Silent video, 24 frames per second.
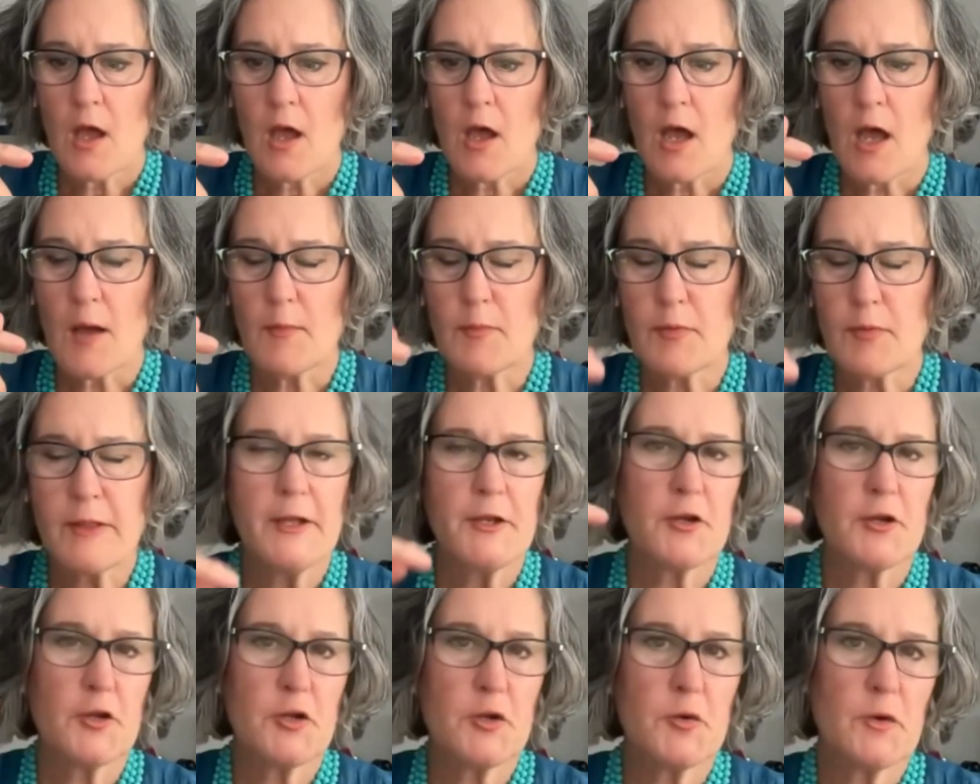a
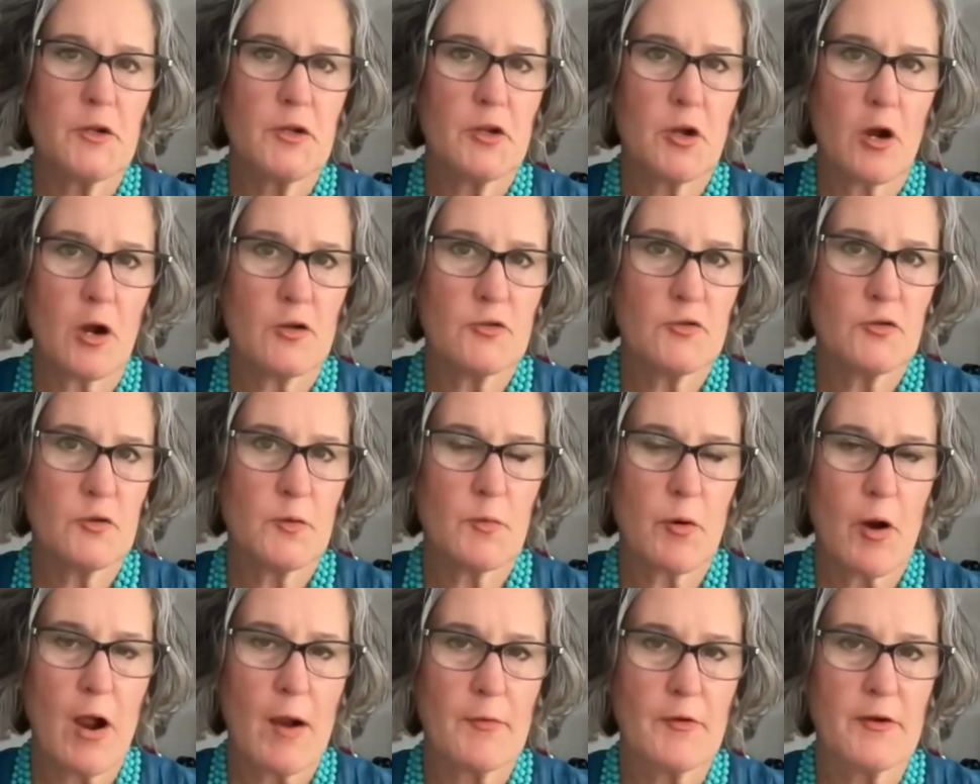planner who had gone to a
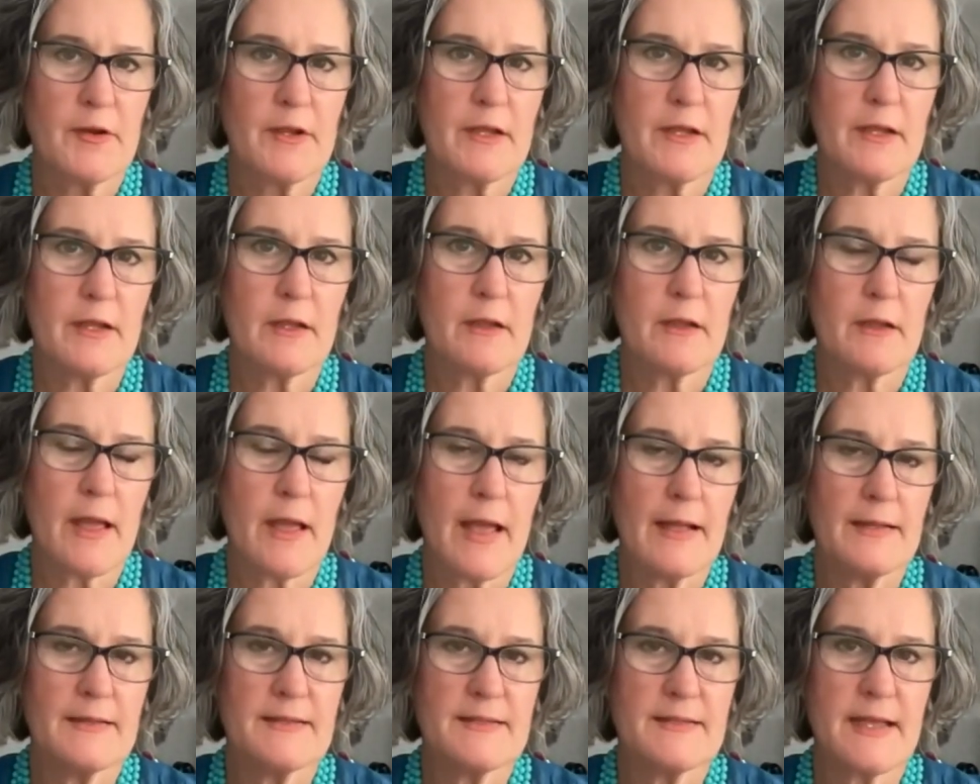property
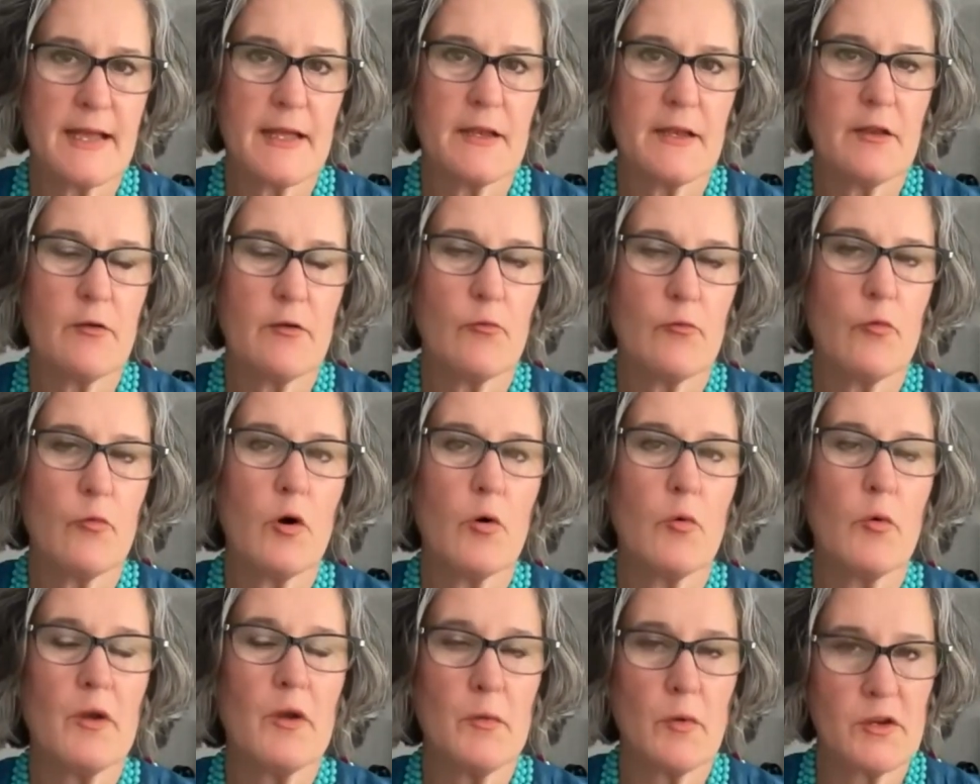and said well
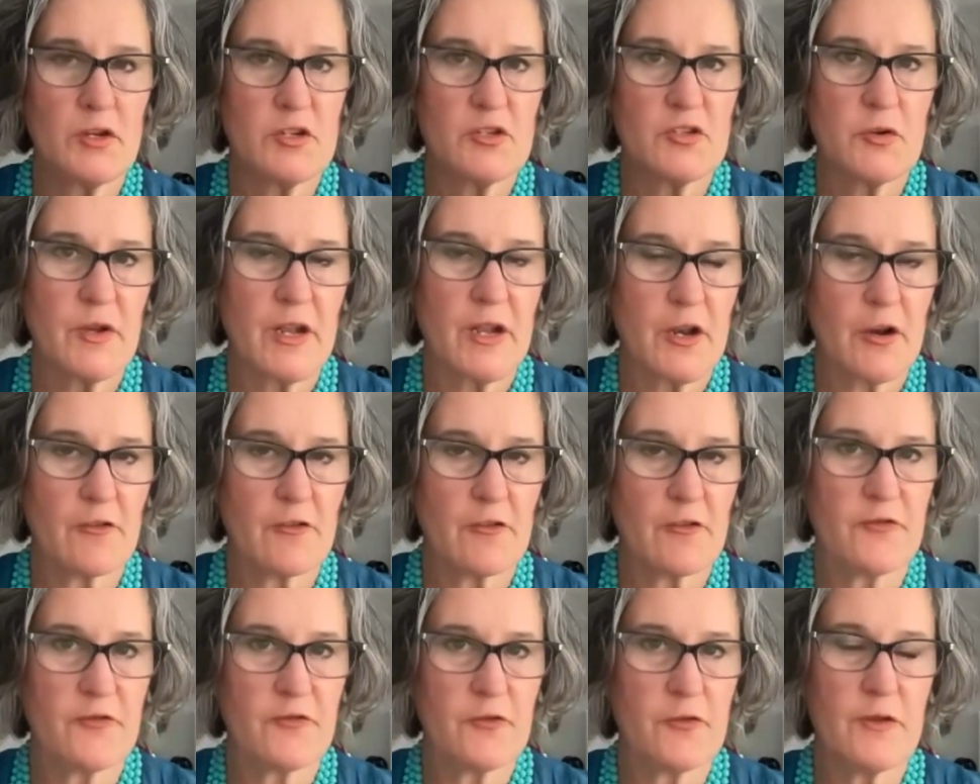we want to donate our
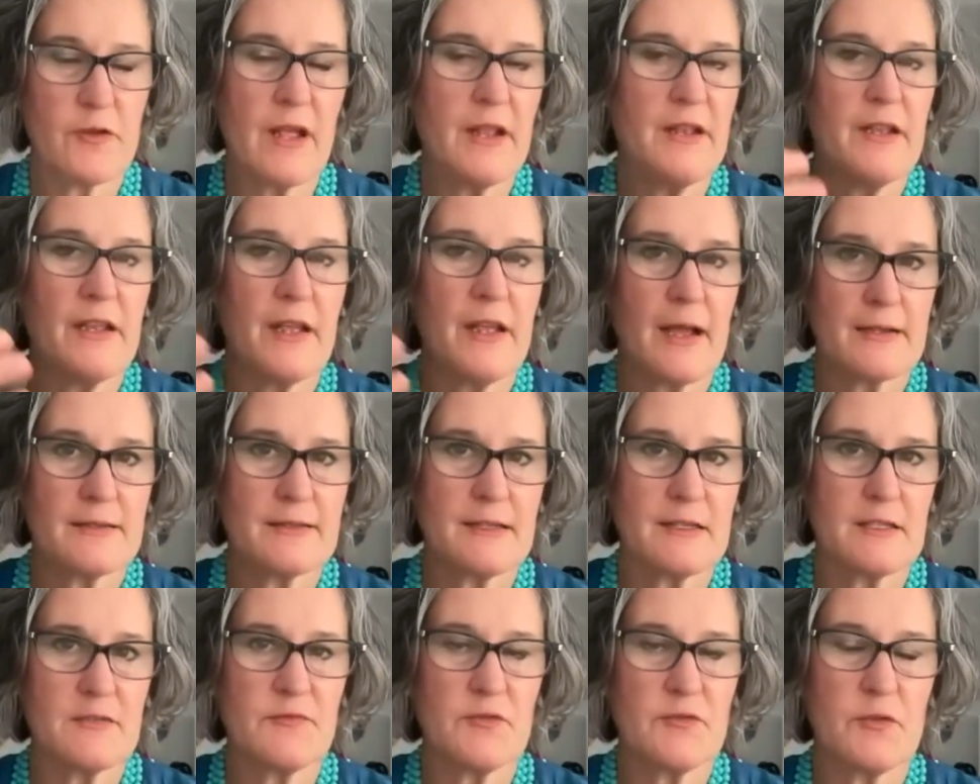food any
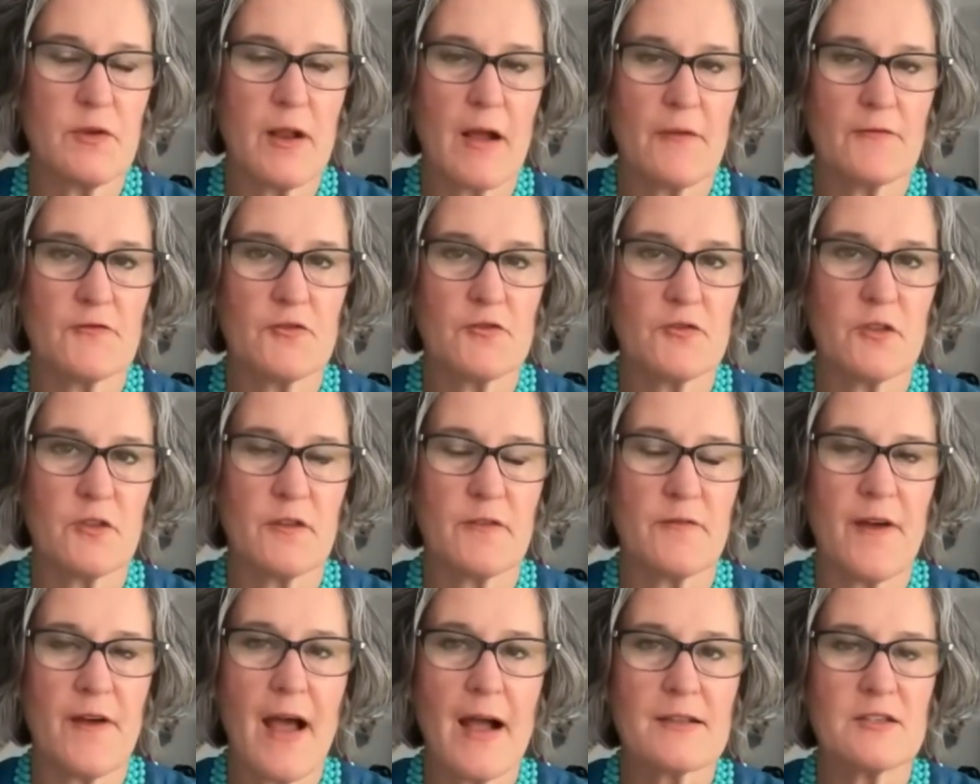excess food after the
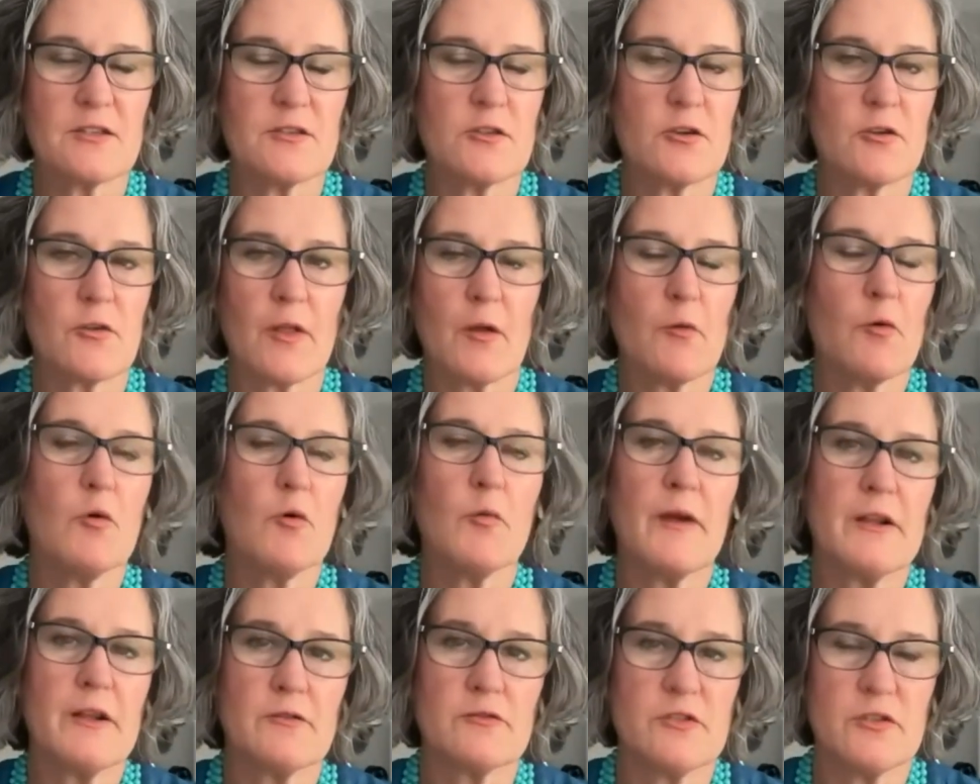fact and they're like well
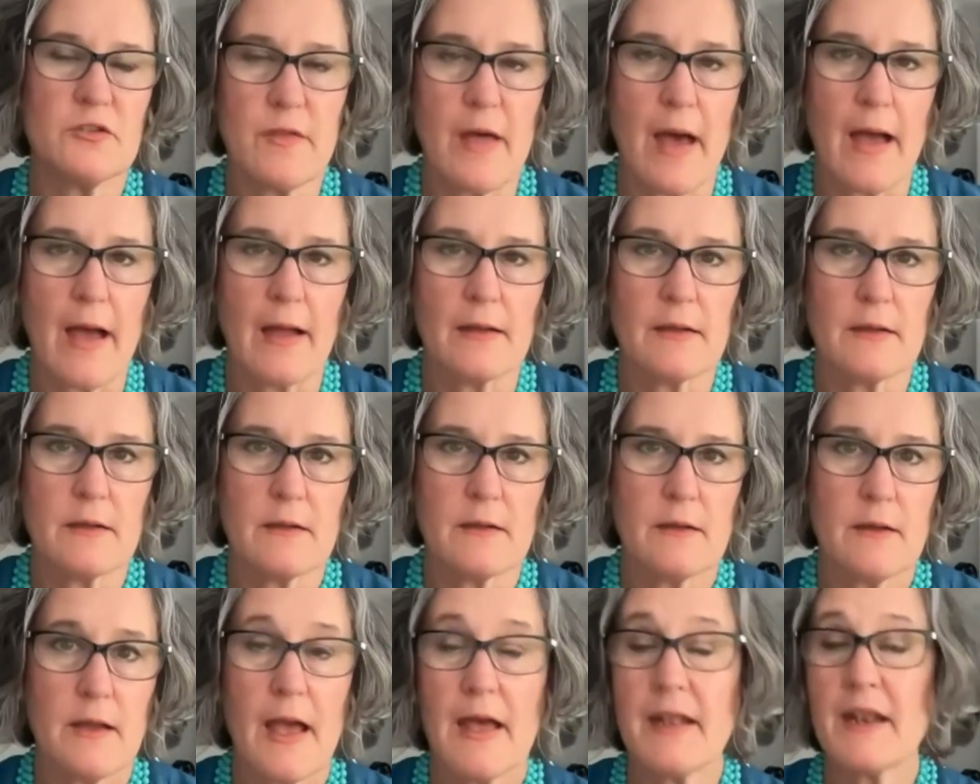we don't do that
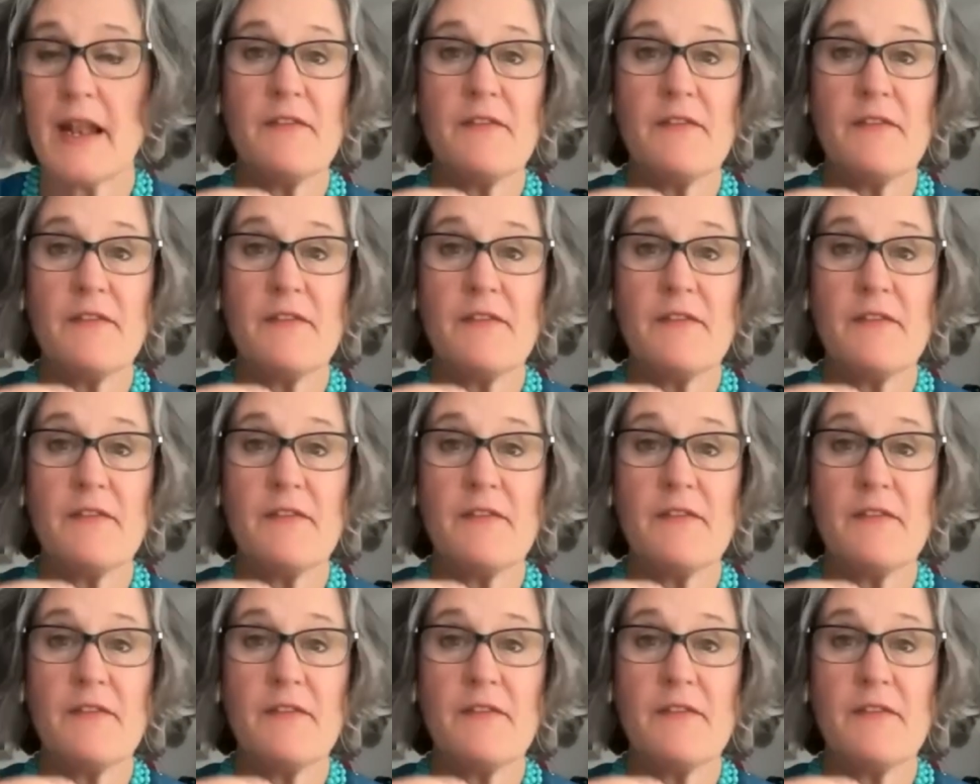and yeah.